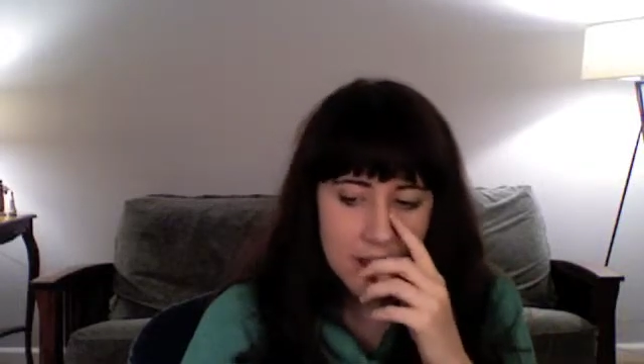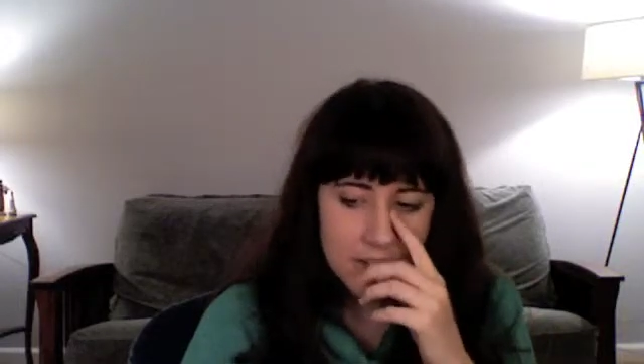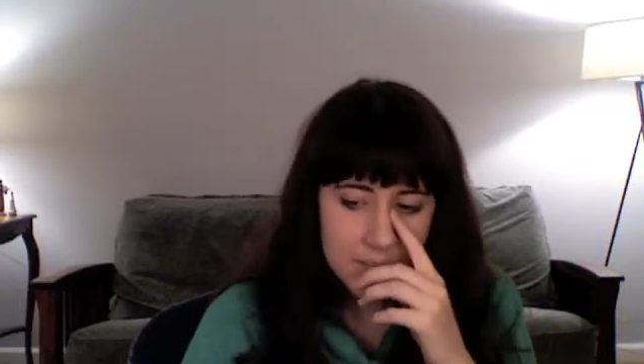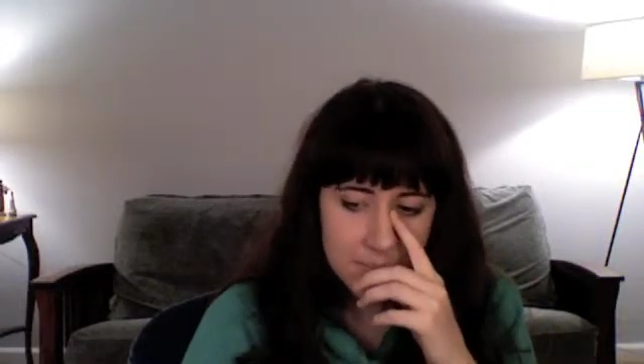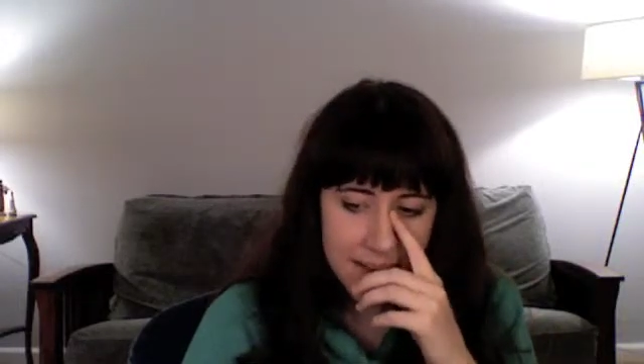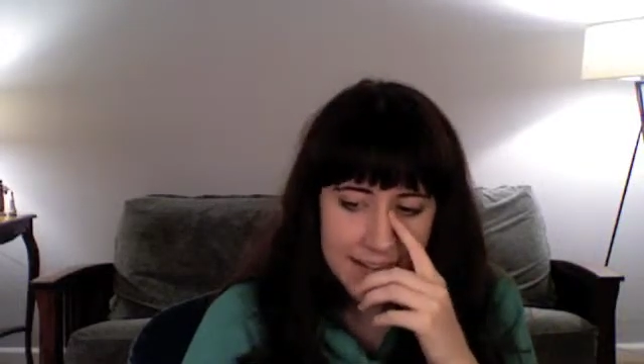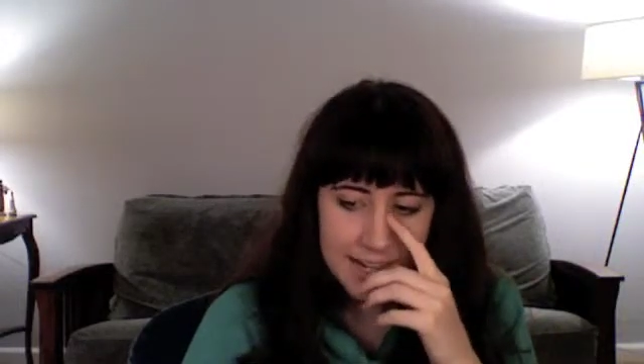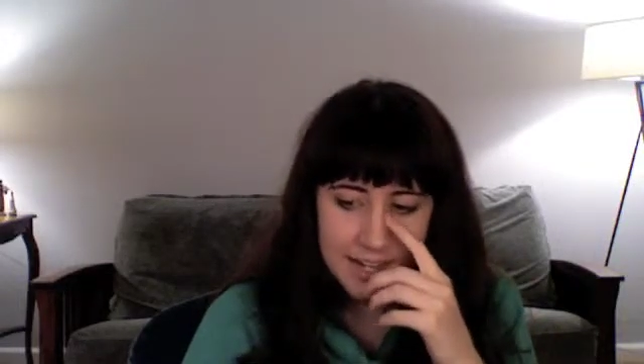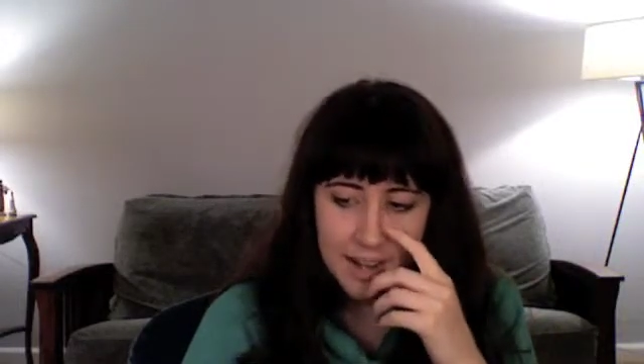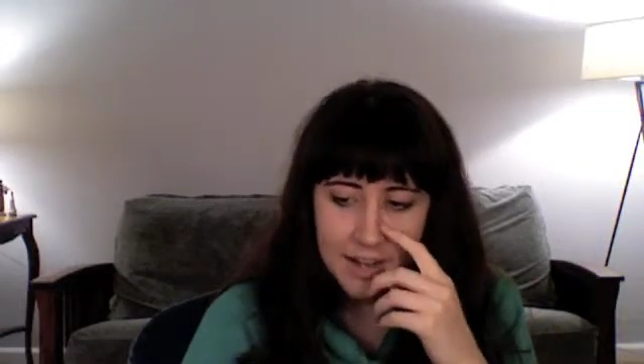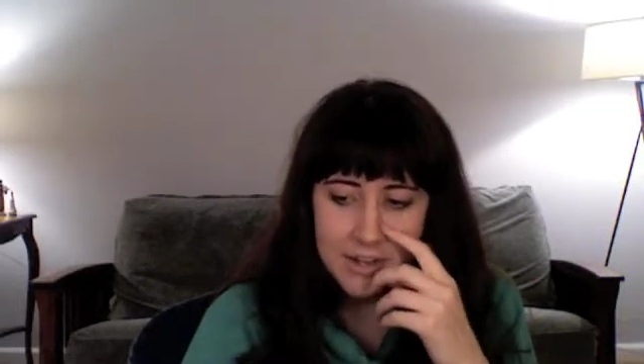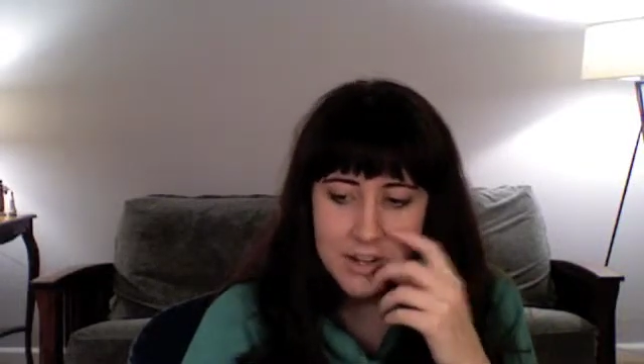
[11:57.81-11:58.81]
debated
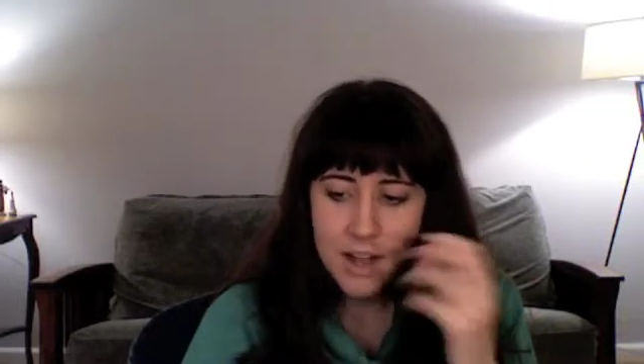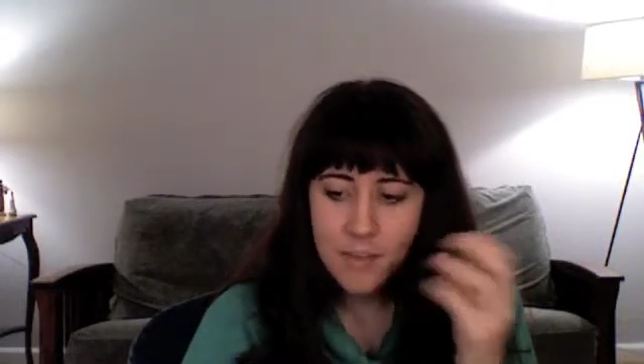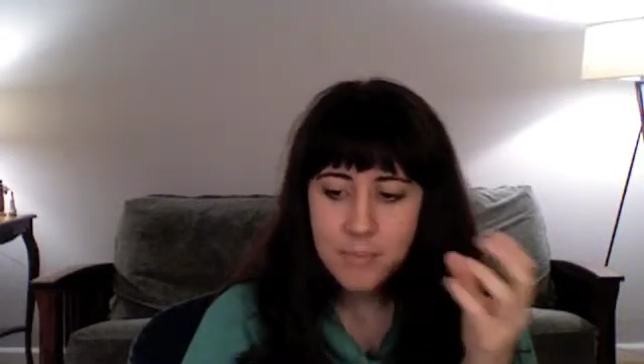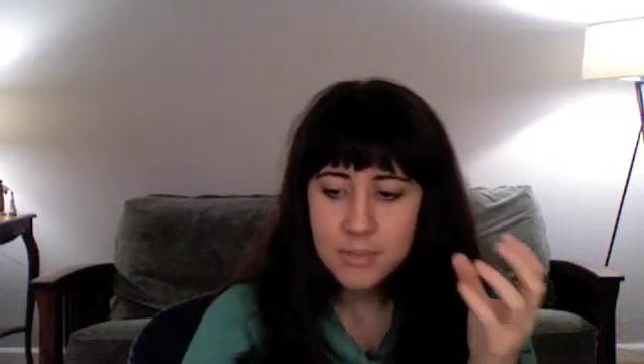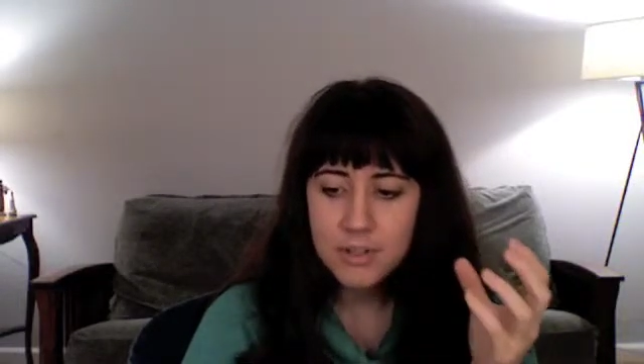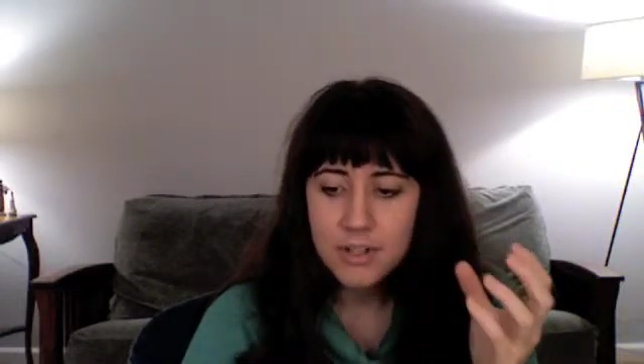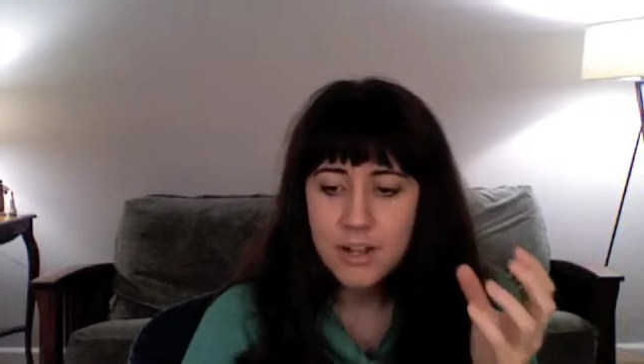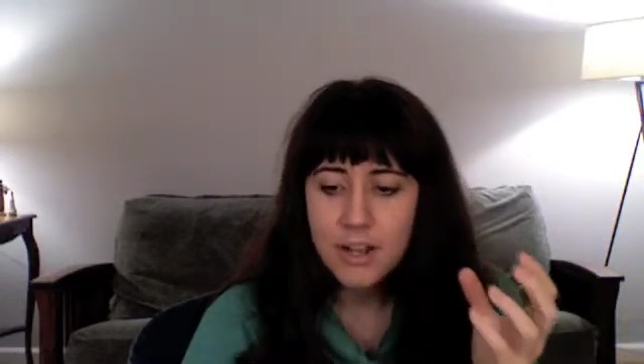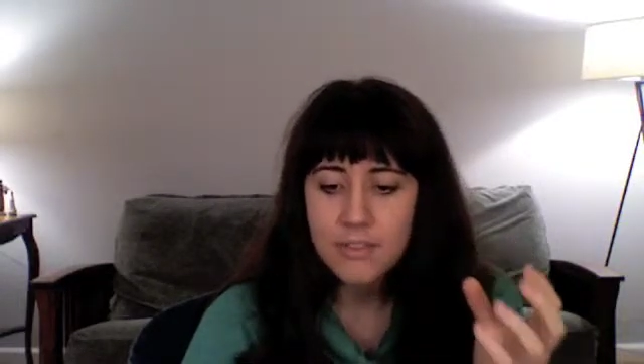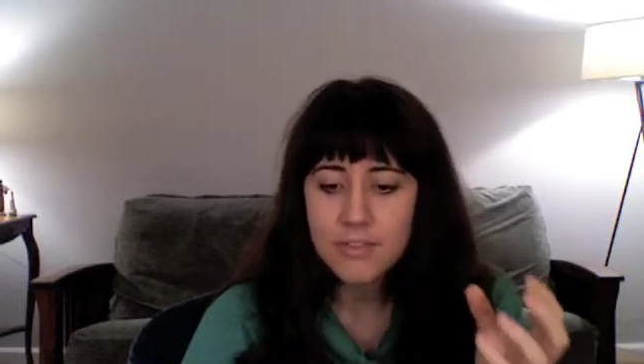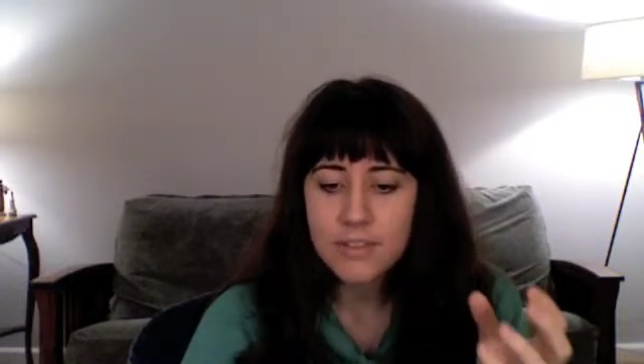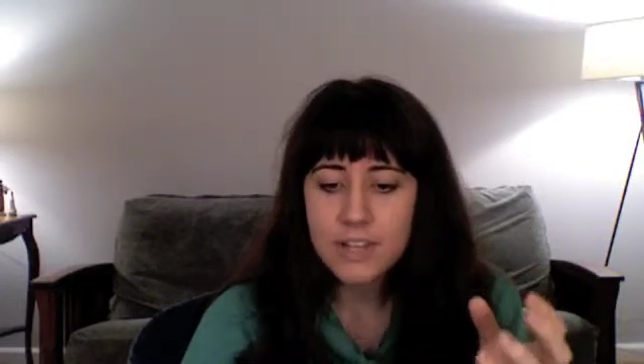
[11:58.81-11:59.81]
a number
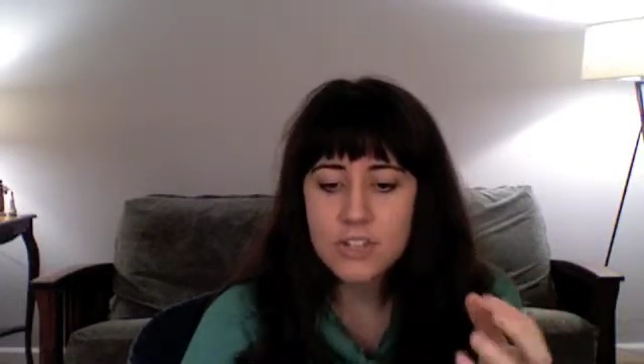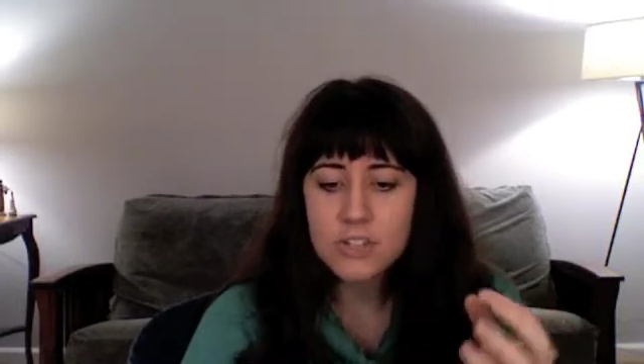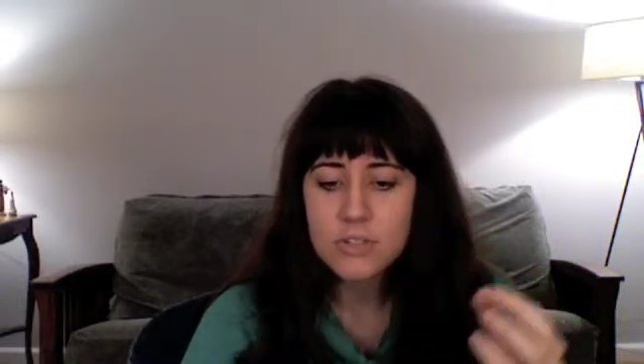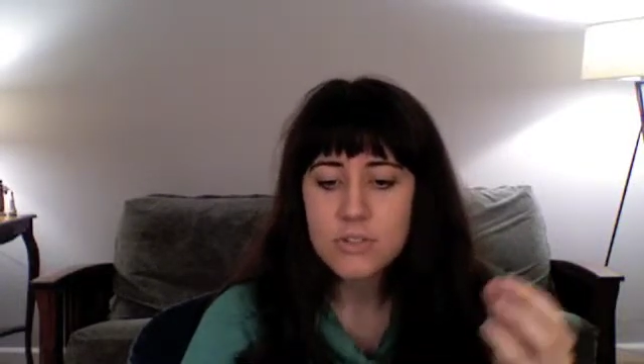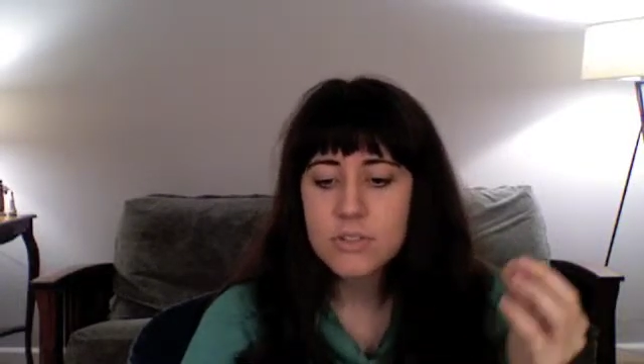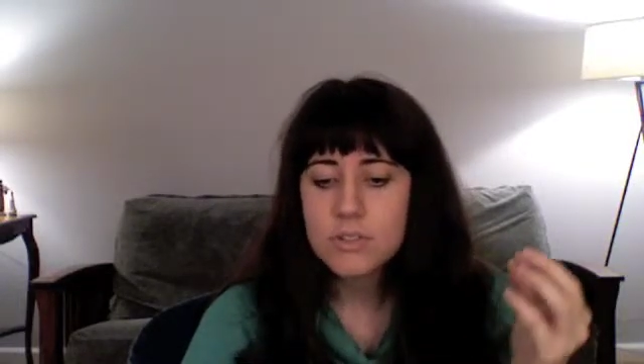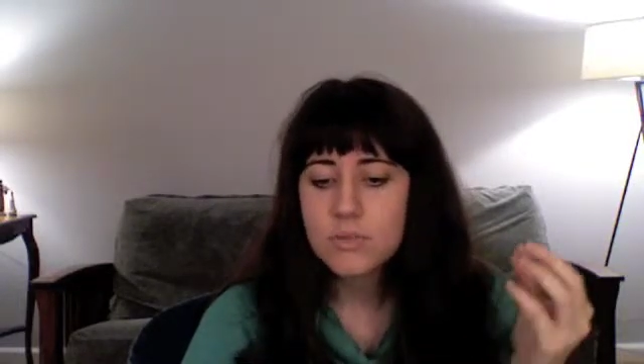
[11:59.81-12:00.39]
of issues